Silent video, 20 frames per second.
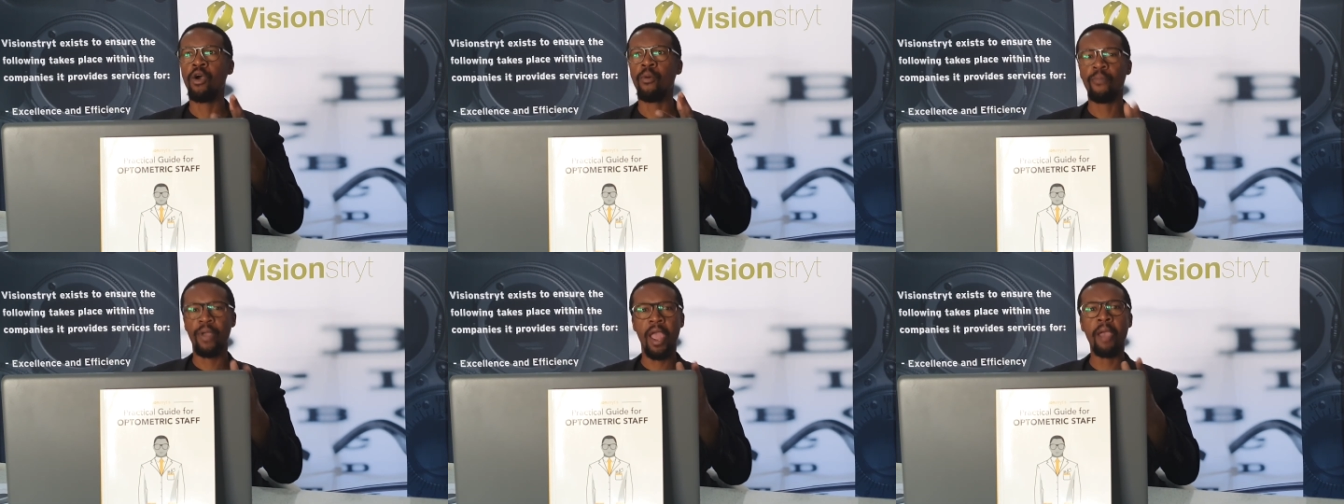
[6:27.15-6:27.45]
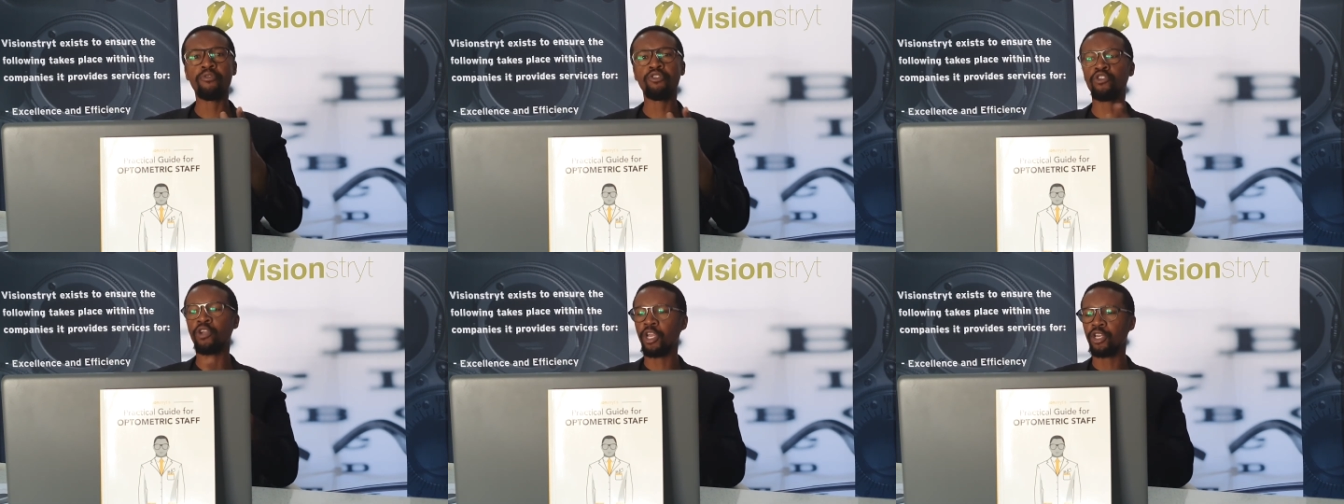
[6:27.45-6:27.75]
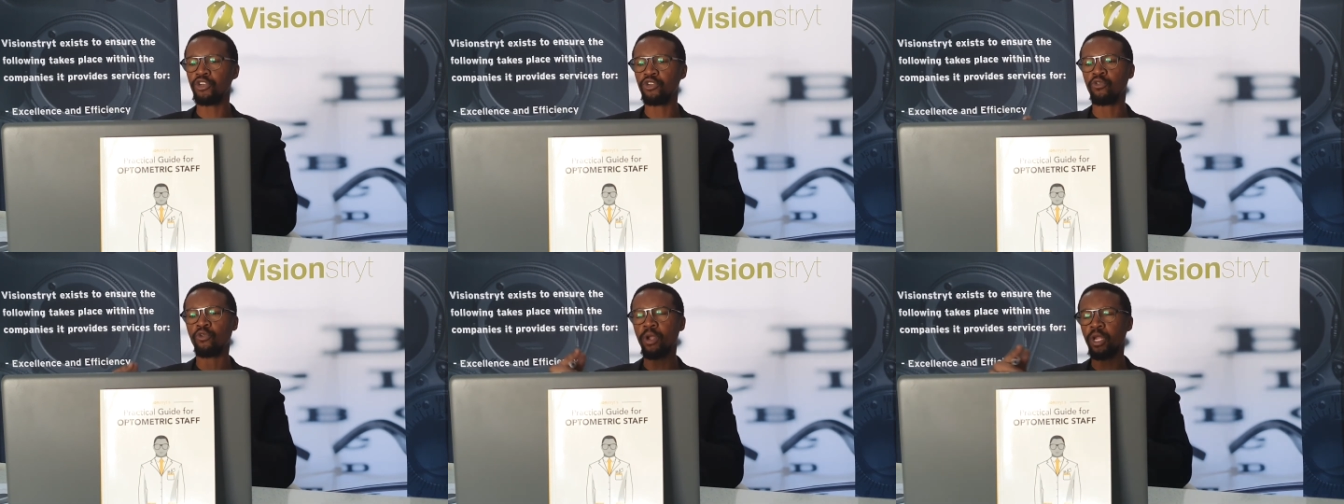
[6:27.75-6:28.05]
Perhaps you
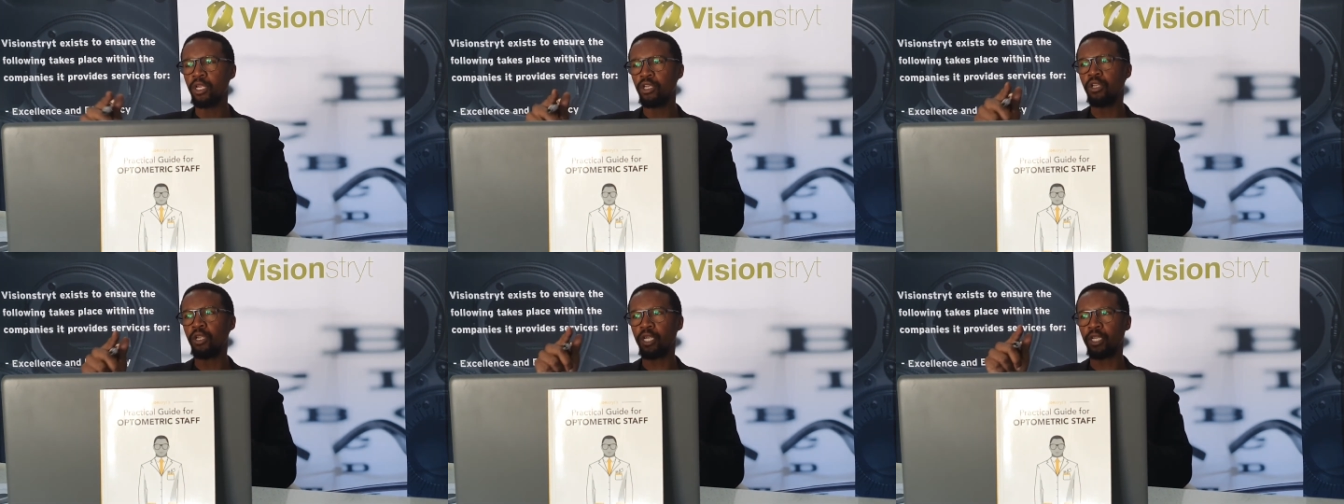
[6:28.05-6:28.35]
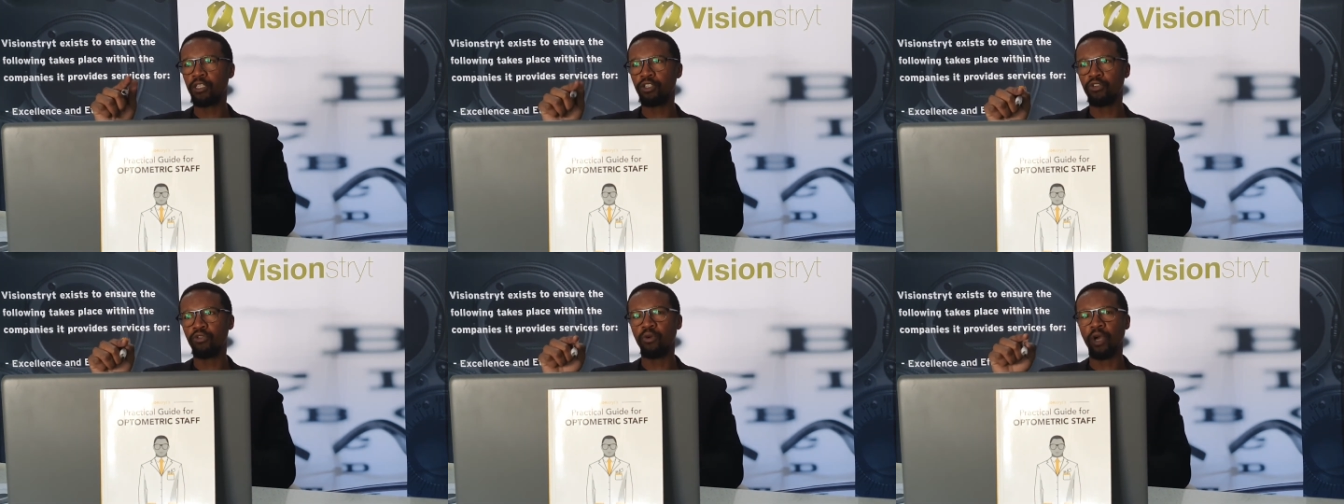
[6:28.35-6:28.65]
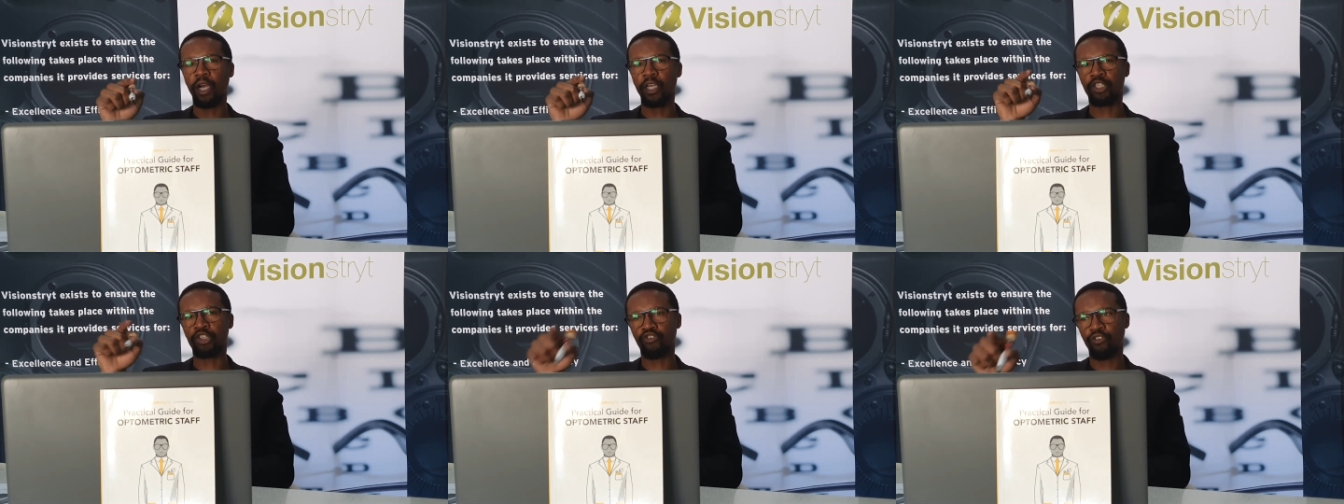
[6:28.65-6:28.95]
can quickly do
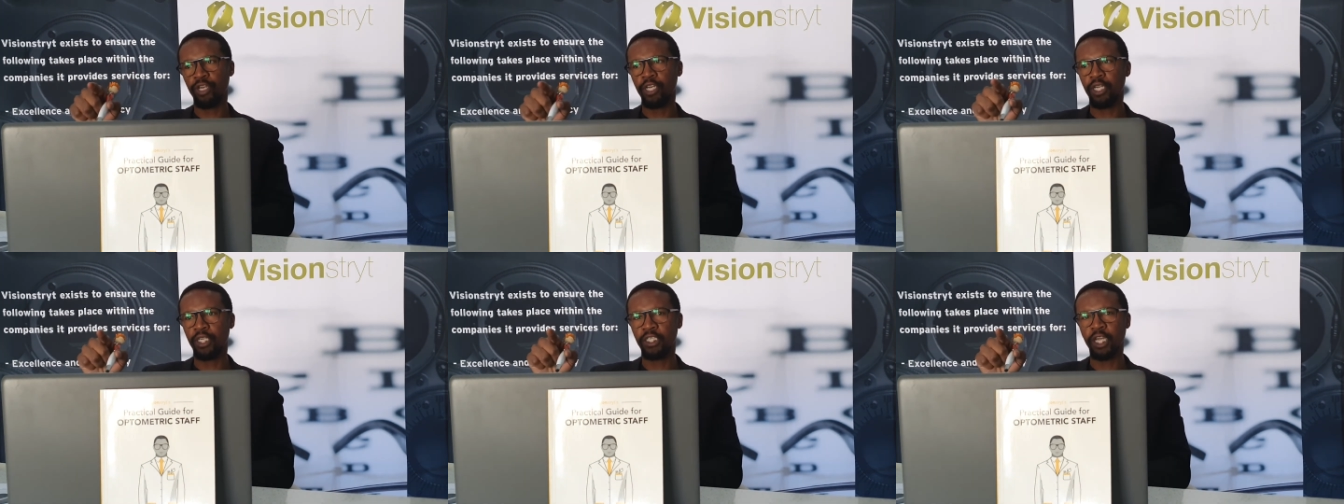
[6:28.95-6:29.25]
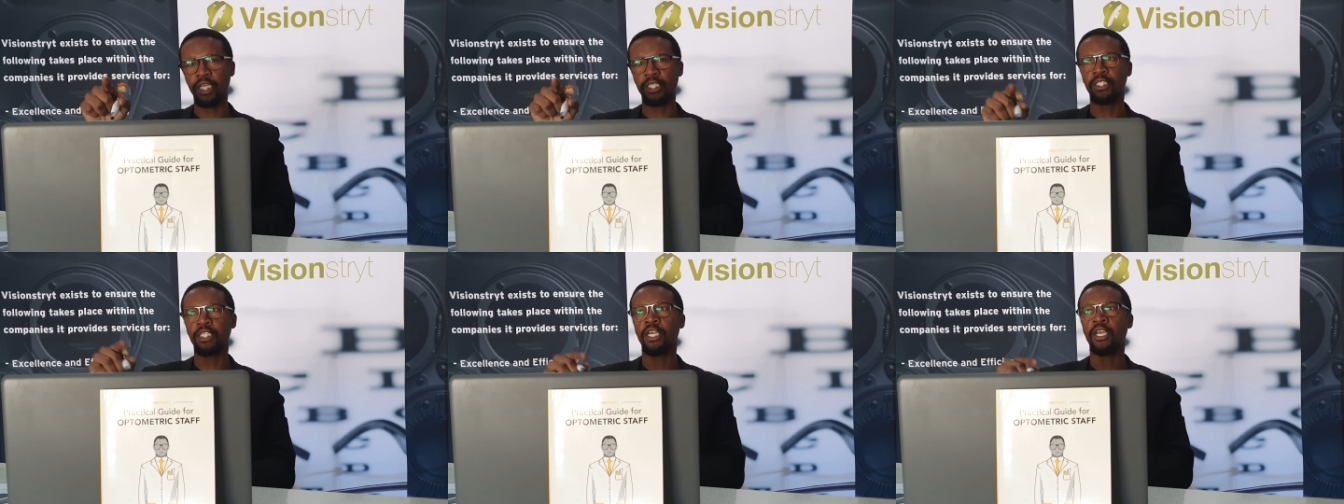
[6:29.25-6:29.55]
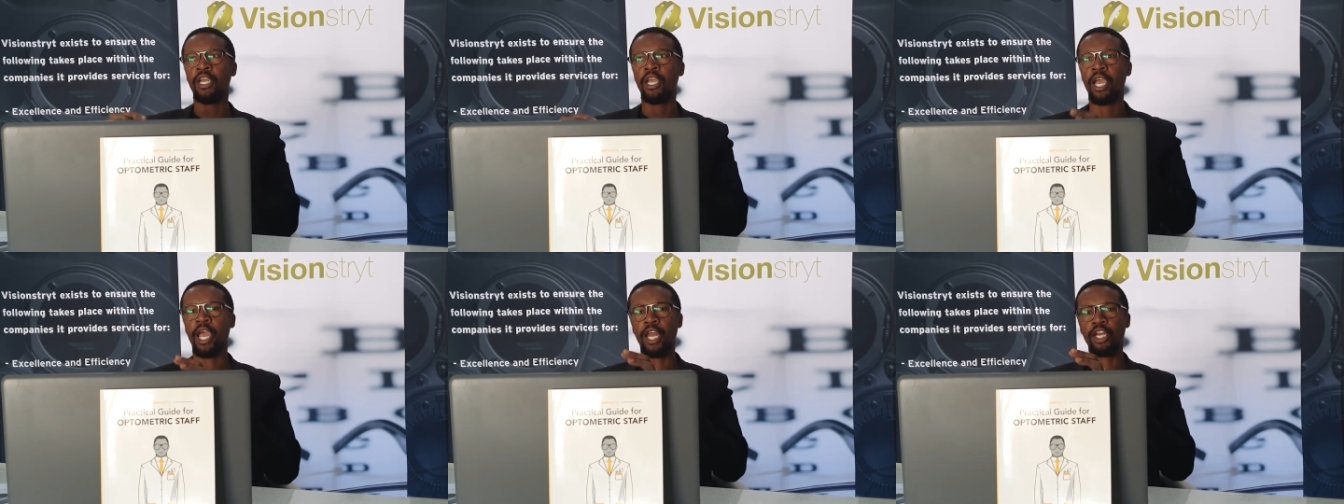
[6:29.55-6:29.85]
a screening test
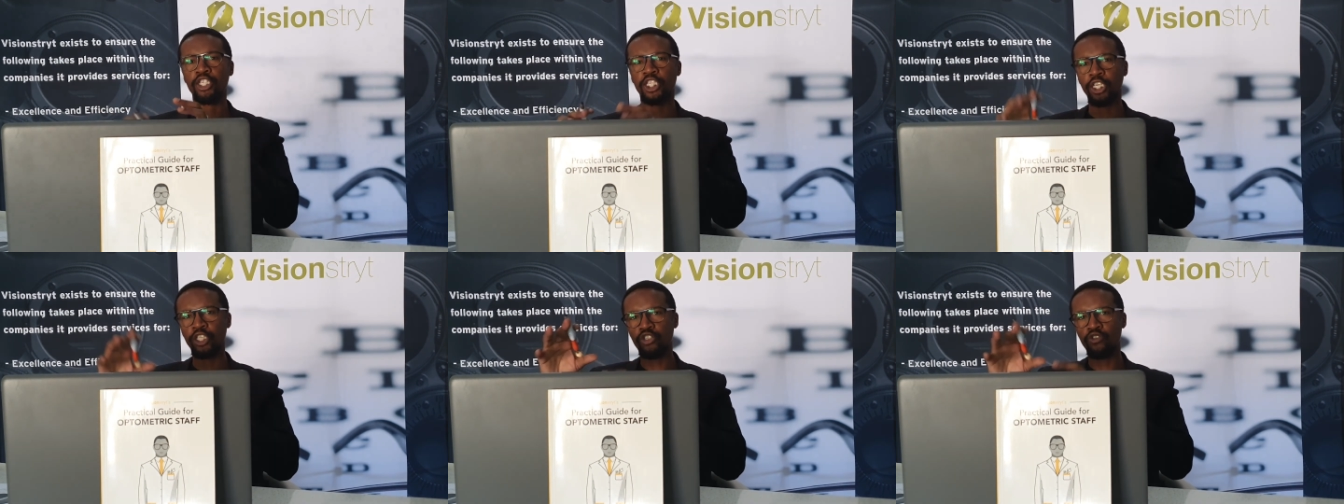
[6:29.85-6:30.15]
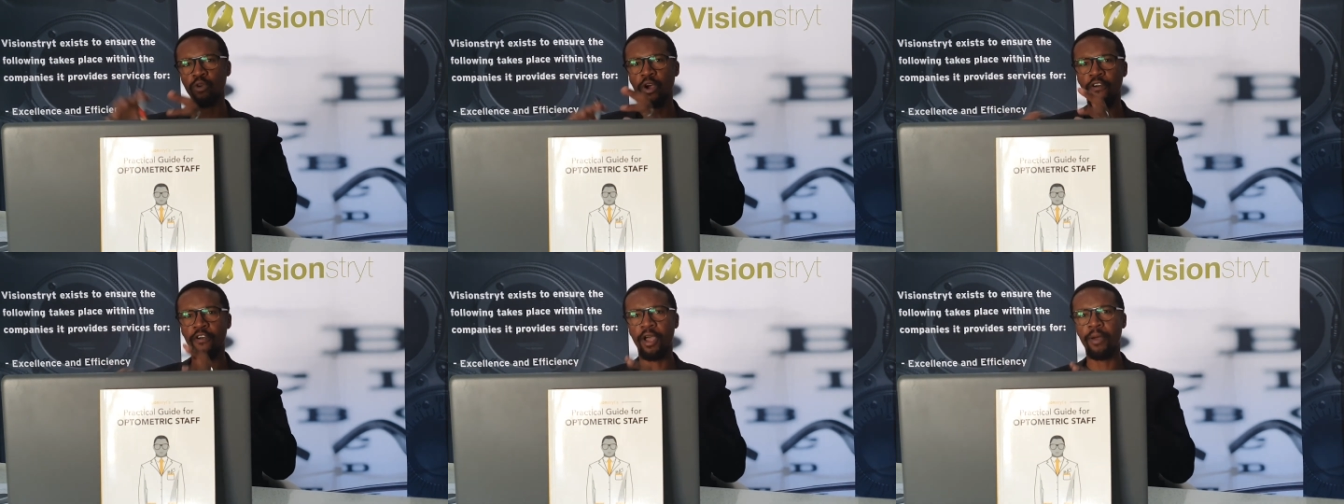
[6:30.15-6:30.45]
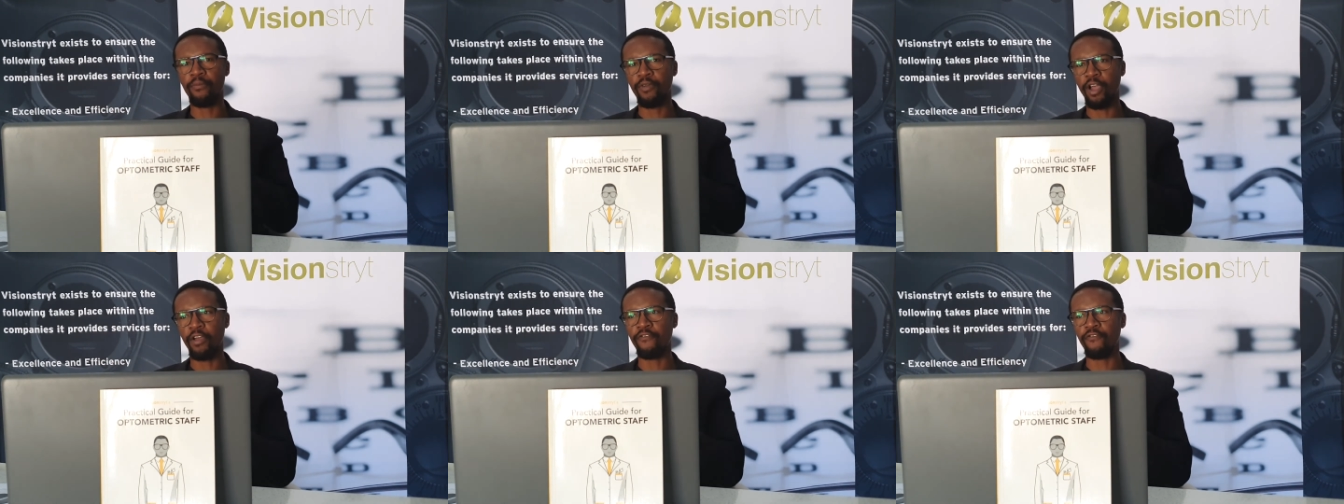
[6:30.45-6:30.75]
and just do
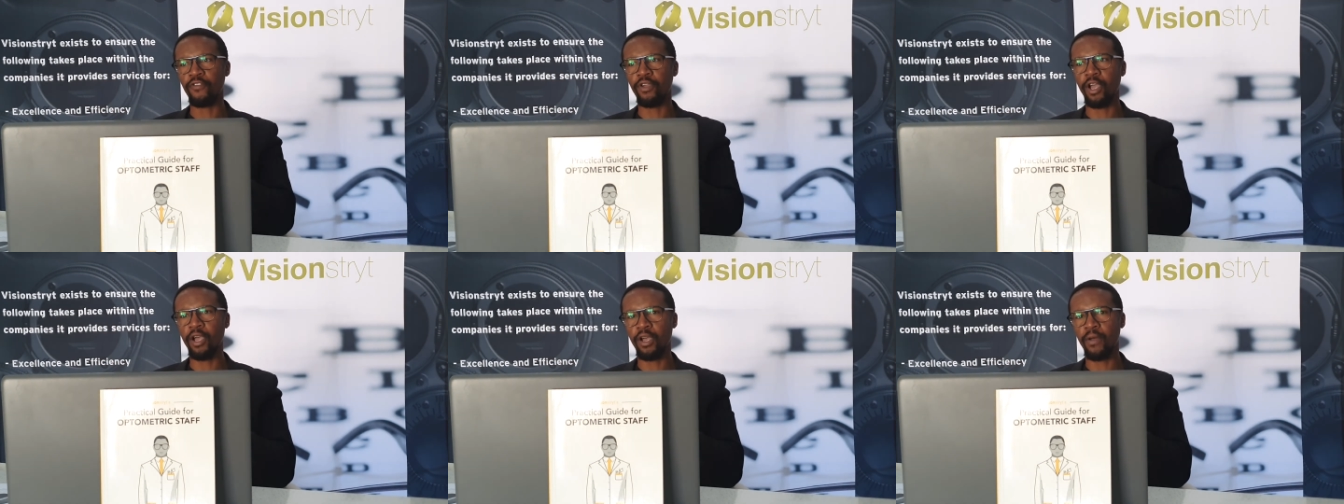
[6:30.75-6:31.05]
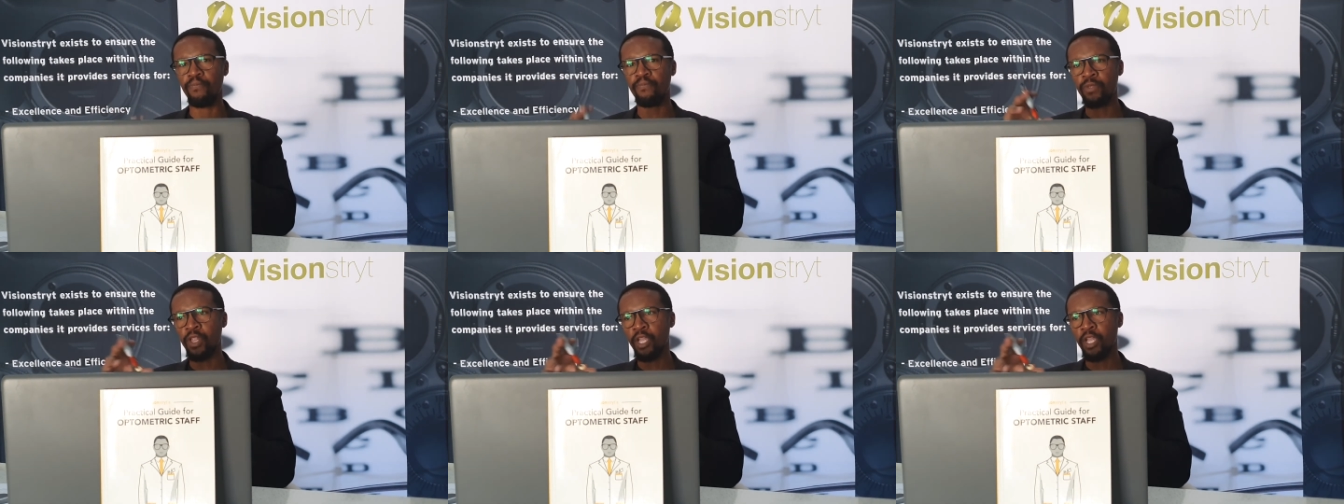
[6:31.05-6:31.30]
a, a,